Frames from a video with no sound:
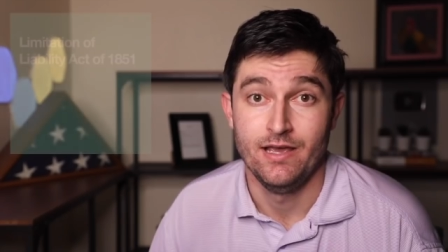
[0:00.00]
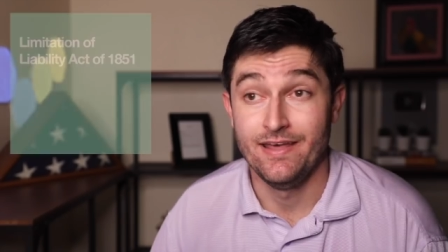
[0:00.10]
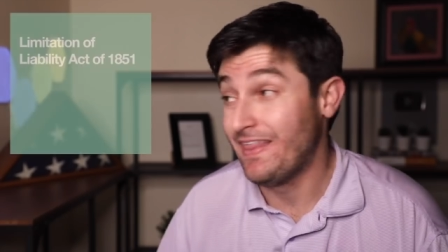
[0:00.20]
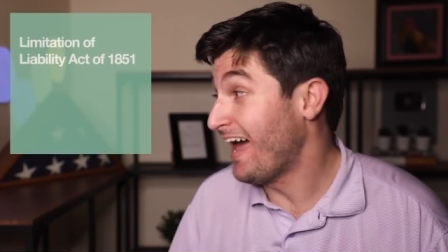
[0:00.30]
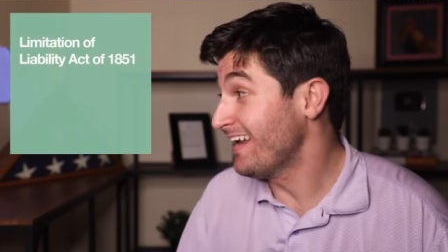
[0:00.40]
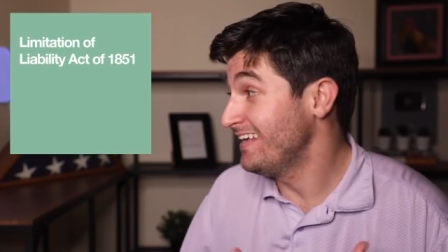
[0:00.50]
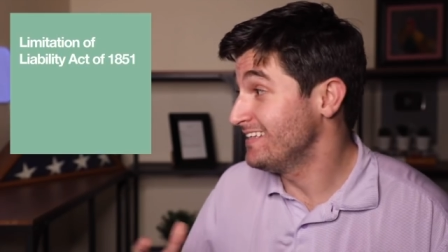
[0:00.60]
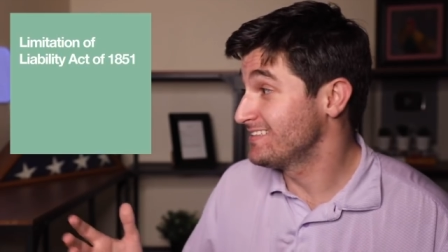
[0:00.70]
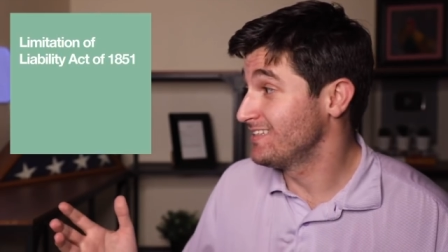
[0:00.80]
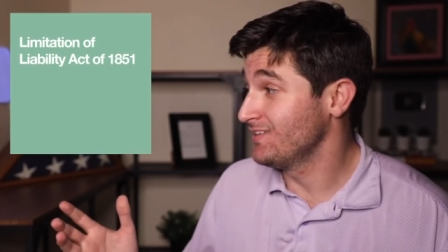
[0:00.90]
And that
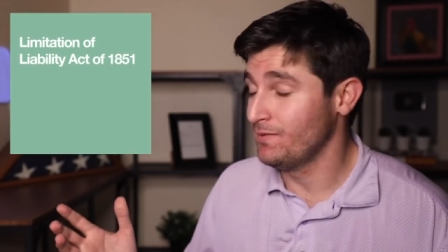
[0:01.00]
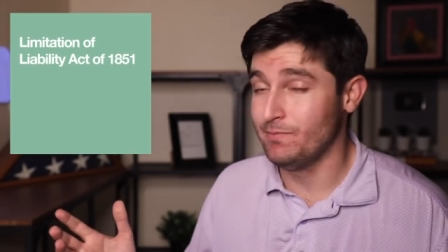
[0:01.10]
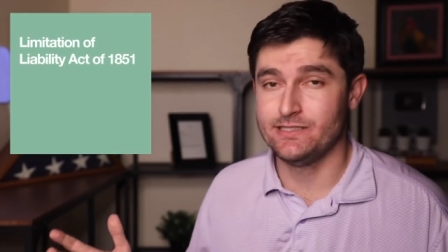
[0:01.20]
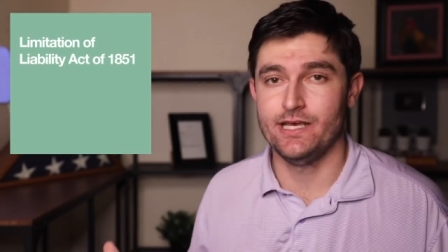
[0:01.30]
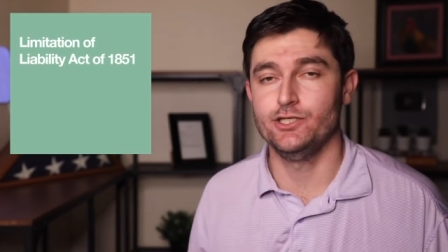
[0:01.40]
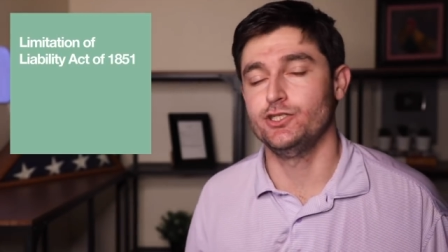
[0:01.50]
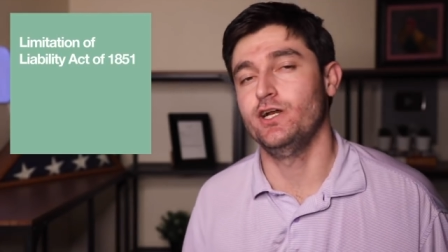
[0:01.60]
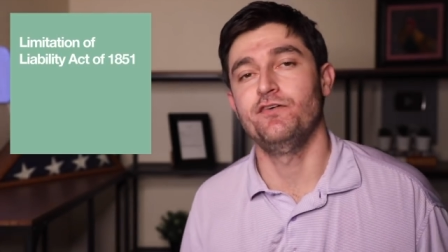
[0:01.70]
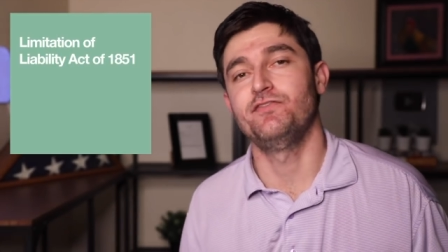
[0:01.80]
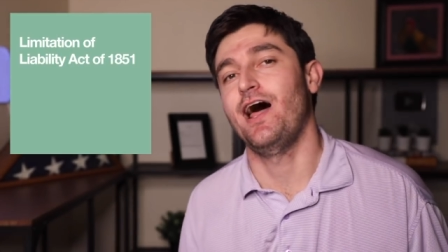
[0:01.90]
is the Limitation
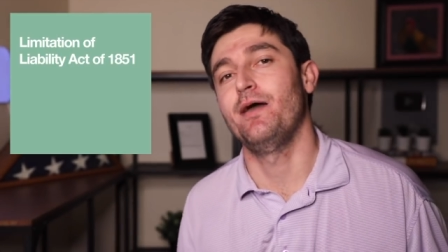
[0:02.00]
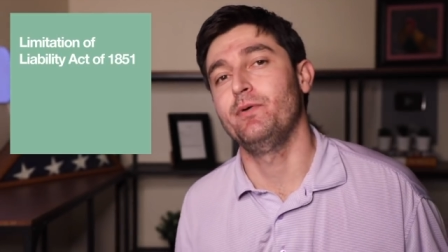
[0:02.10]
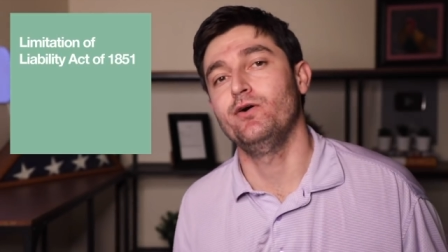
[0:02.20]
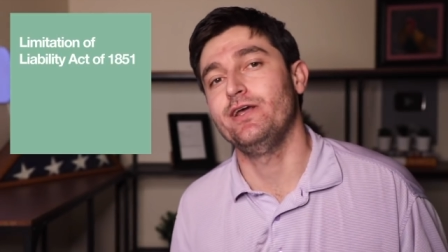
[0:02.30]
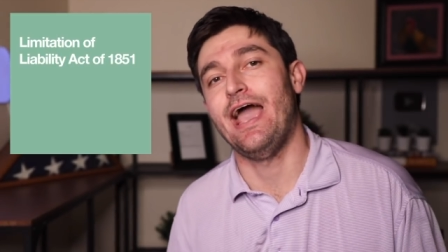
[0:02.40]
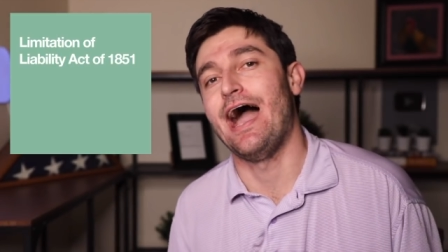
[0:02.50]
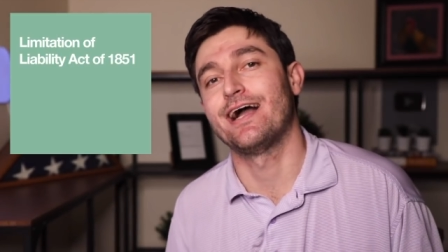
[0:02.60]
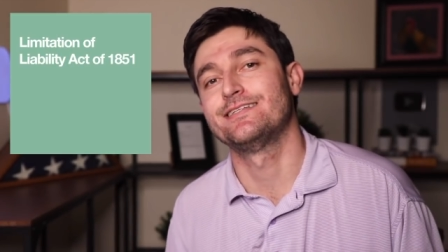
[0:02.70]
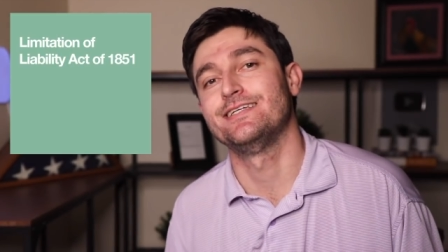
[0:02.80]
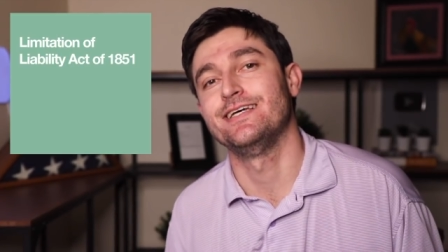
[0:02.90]
of Liability
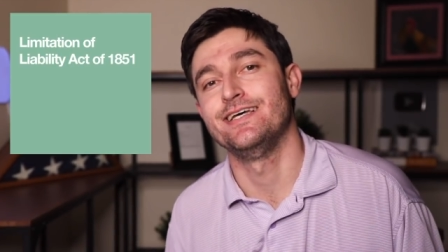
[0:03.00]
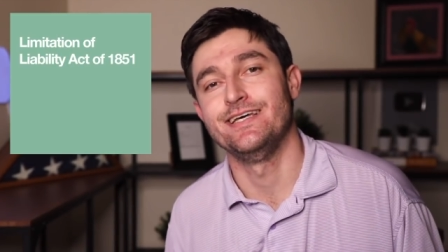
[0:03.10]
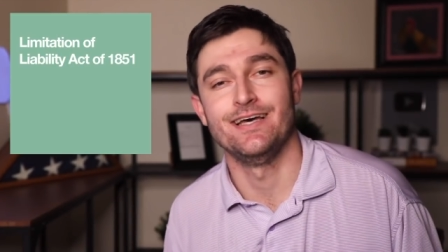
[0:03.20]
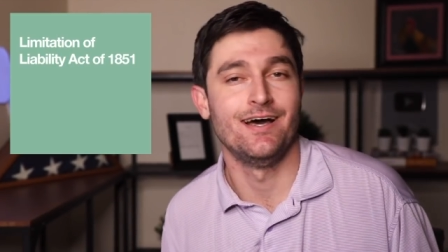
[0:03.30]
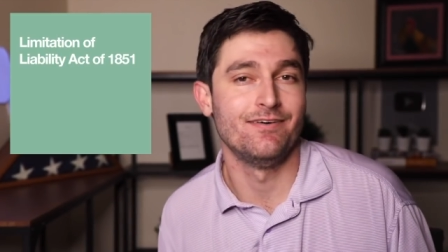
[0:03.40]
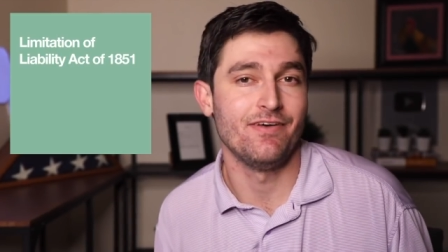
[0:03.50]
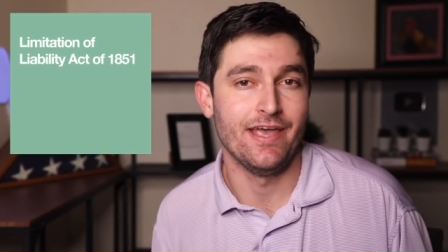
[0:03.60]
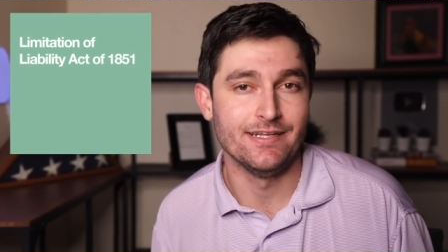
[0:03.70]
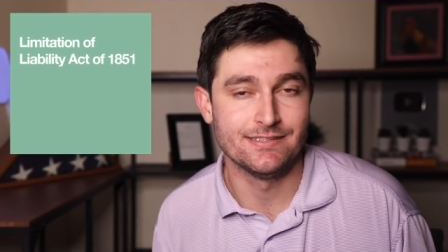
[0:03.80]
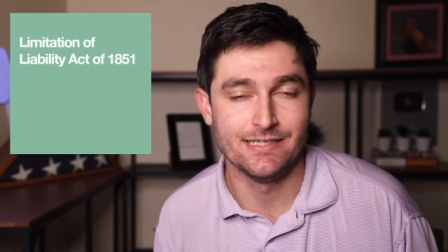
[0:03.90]
Act of
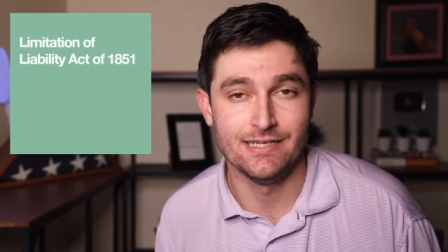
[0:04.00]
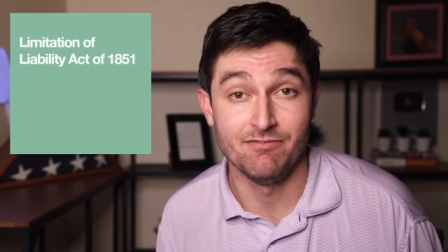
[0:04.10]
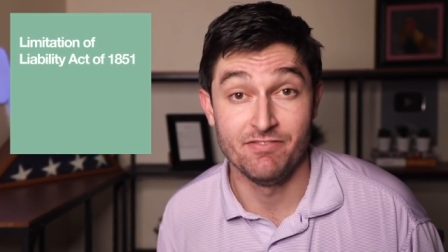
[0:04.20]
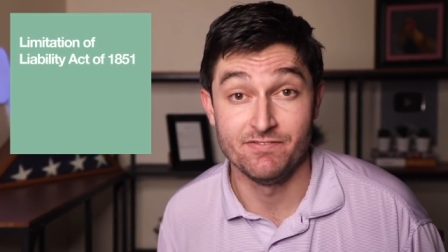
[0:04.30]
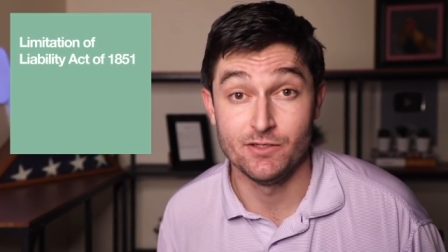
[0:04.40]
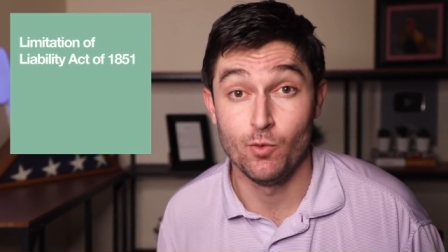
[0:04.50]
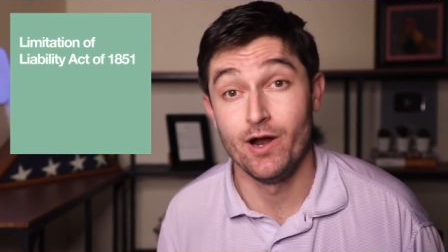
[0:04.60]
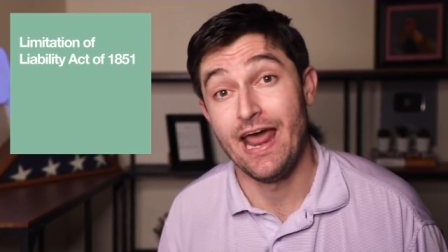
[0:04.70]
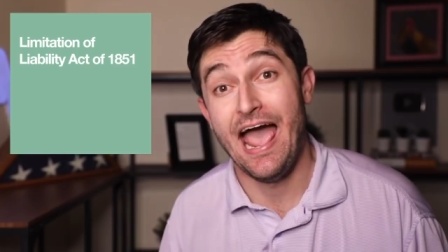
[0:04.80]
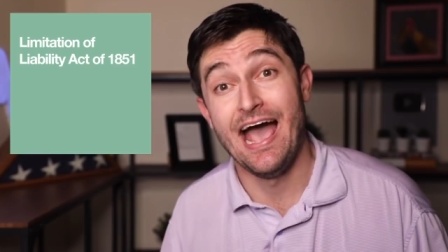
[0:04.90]

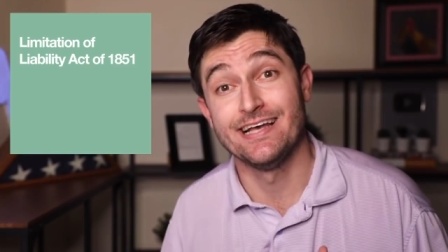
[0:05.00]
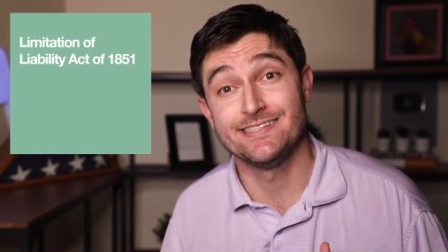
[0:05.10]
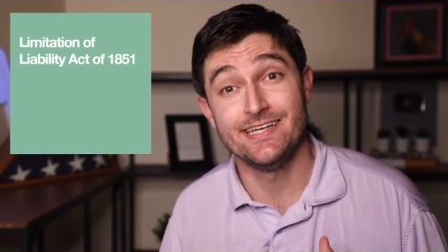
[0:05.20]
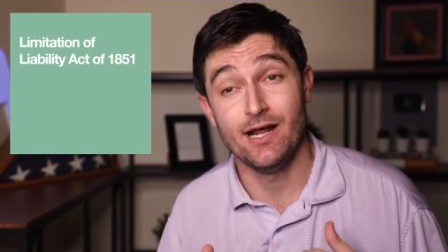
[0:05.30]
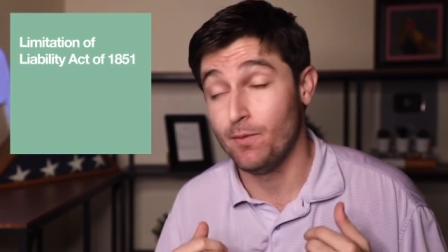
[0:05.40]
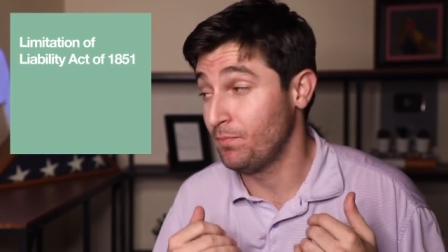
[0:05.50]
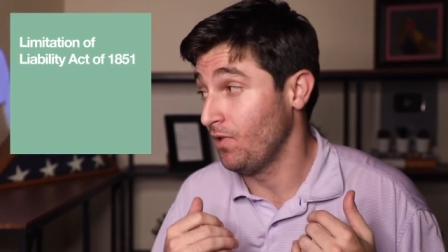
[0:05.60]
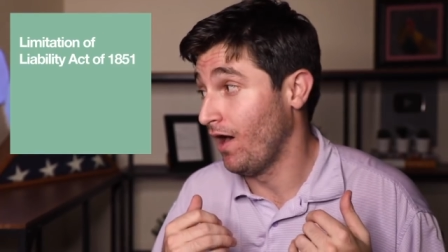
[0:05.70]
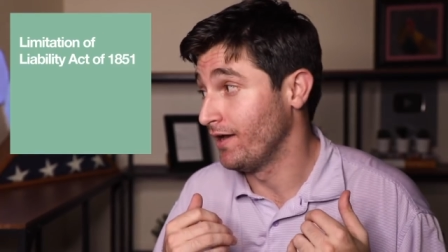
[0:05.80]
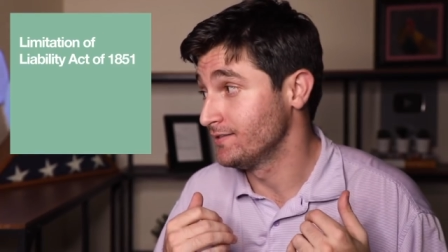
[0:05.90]
1851 as it
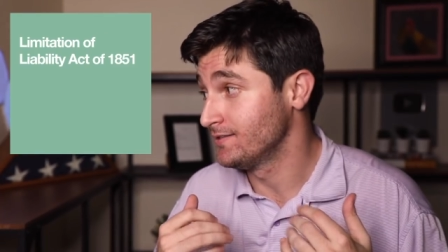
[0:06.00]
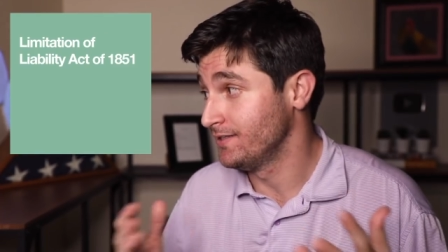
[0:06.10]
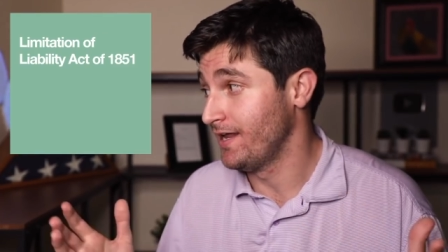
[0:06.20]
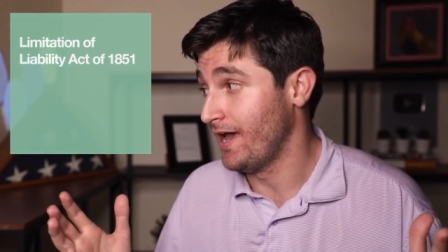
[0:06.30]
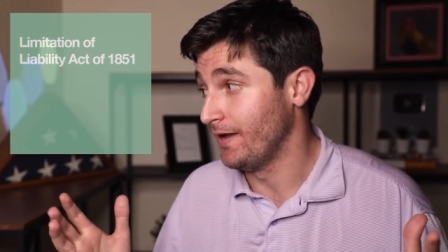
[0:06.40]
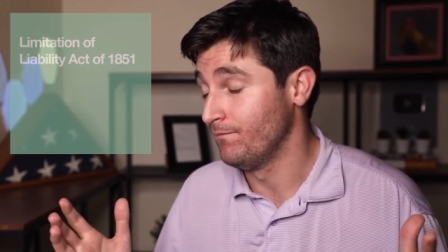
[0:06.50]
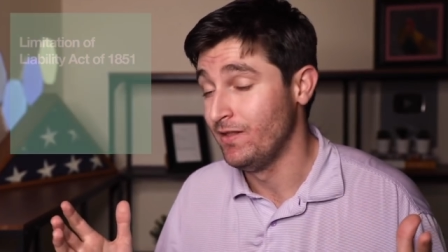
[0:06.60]
applies today.